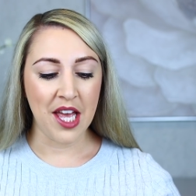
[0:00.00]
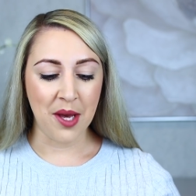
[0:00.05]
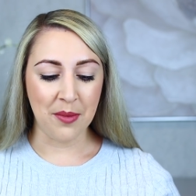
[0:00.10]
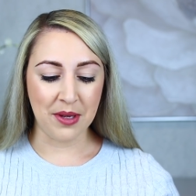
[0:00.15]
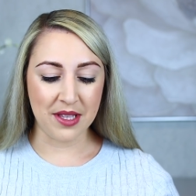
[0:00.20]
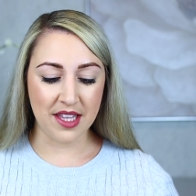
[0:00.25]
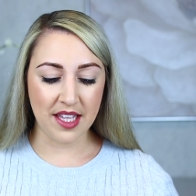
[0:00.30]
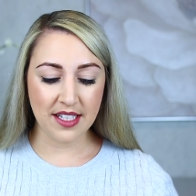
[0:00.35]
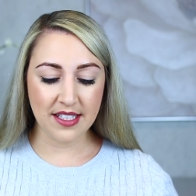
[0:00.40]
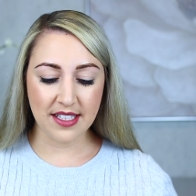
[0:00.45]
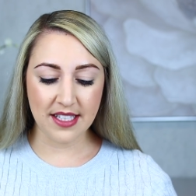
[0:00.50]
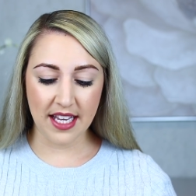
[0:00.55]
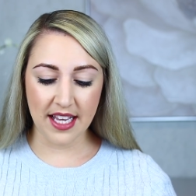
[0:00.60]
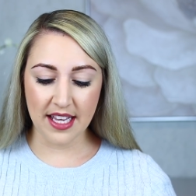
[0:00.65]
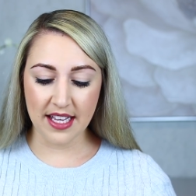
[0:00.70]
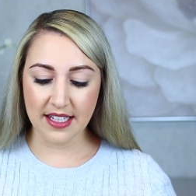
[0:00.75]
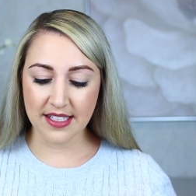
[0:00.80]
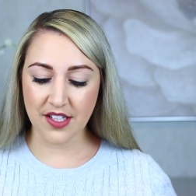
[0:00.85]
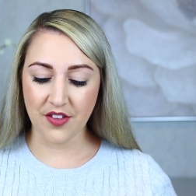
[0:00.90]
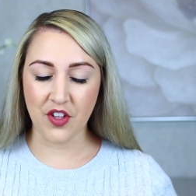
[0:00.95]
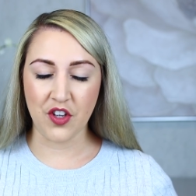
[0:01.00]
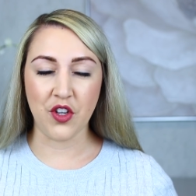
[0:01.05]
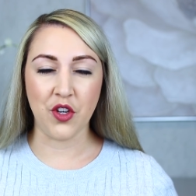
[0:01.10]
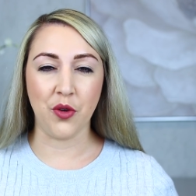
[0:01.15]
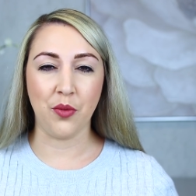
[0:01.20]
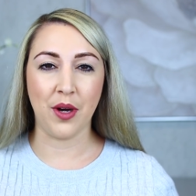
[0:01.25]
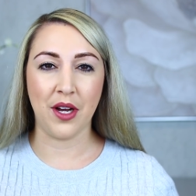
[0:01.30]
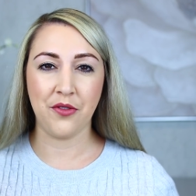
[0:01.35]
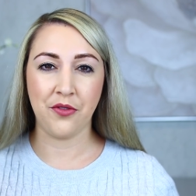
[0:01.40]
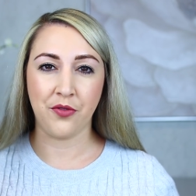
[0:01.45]
But this is the
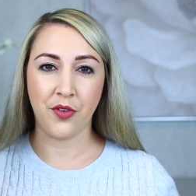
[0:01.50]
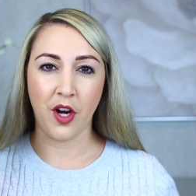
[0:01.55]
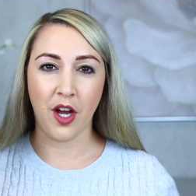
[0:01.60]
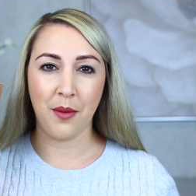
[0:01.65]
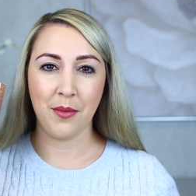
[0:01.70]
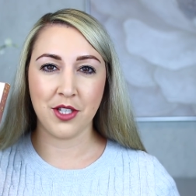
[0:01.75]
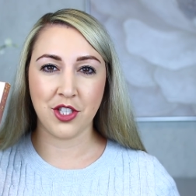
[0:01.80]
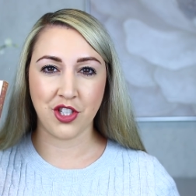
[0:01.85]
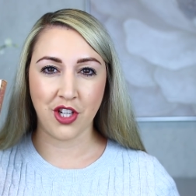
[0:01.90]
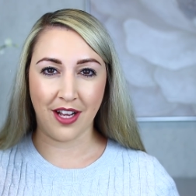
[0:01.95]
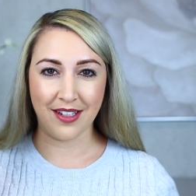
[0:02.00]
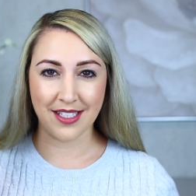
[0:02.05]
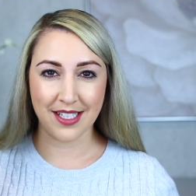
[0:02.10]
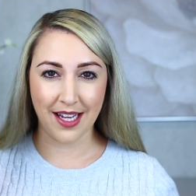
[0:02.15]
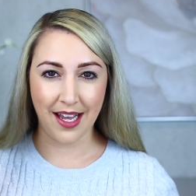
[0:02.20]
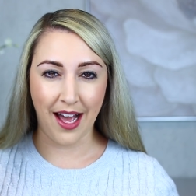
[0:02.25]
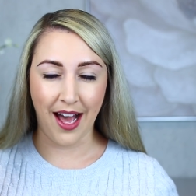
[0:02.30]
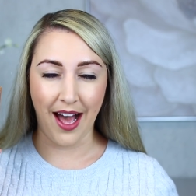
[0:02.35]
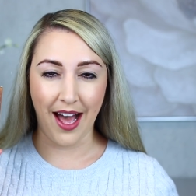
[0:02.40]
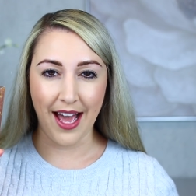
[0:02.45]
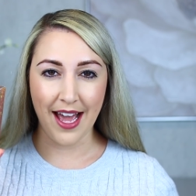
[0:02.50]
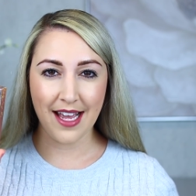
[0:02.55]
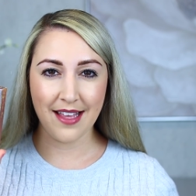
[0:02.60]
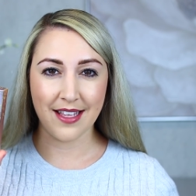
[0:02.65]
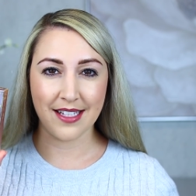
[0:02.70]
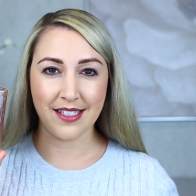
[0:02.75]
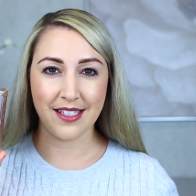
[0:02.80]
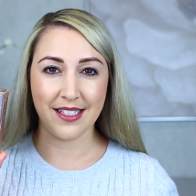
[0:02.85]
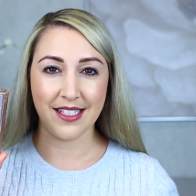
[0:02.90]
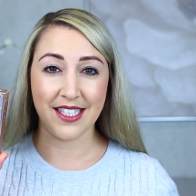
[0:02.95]
new one from Chantecaille.
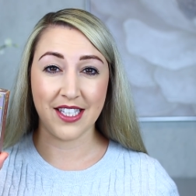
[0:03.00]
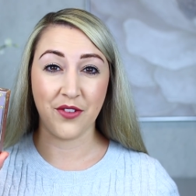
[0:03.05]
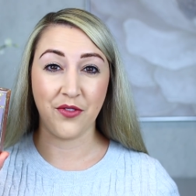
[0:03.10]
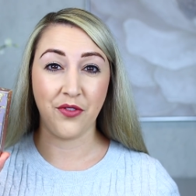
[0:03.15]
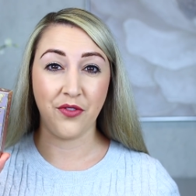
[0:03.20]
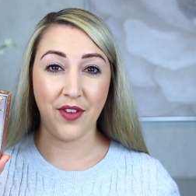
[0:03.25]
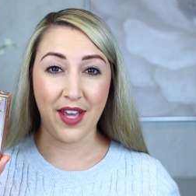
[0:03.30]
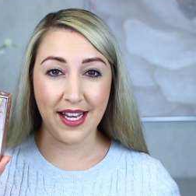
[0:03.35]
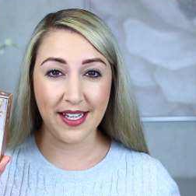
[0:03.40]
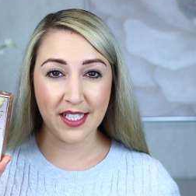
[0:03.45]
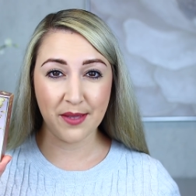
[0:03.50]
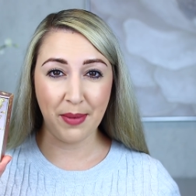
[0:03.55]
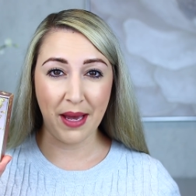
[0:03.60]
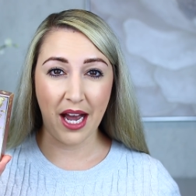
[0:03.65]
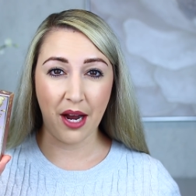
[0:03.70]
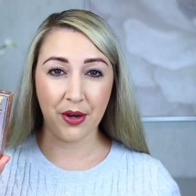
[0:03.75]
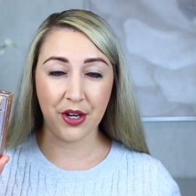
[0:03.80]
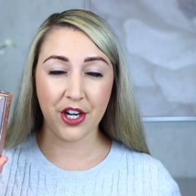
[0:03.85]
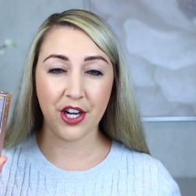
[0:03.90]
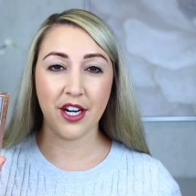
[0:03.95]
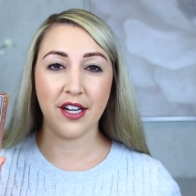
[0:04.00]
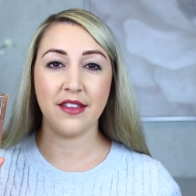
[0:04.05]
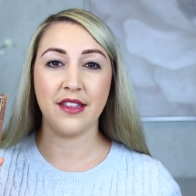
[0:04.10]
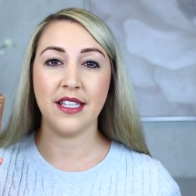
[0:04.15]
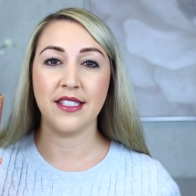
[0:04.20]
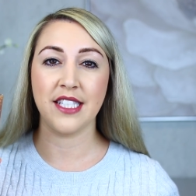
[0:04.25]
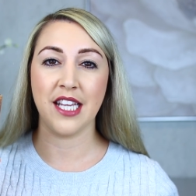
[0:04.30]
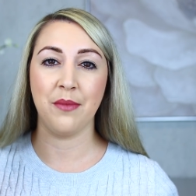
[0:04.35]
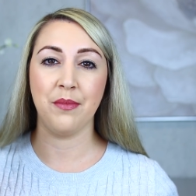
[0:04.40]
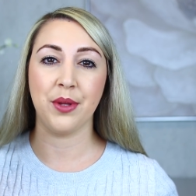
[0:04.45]
This is the face powder.
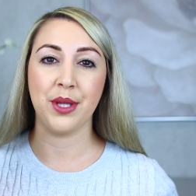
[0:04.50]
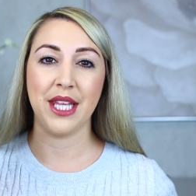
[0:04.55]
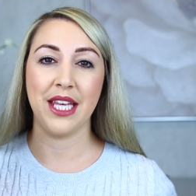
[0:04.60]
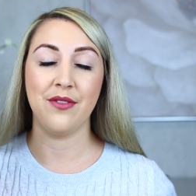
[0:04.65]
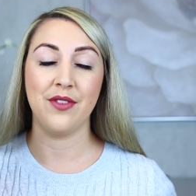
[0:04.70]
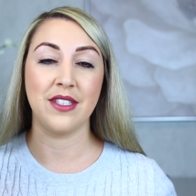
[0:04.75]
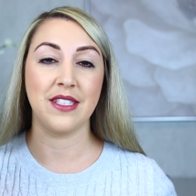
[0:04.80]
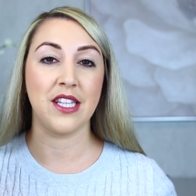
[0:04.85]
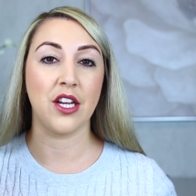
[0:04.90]
This, I believe, is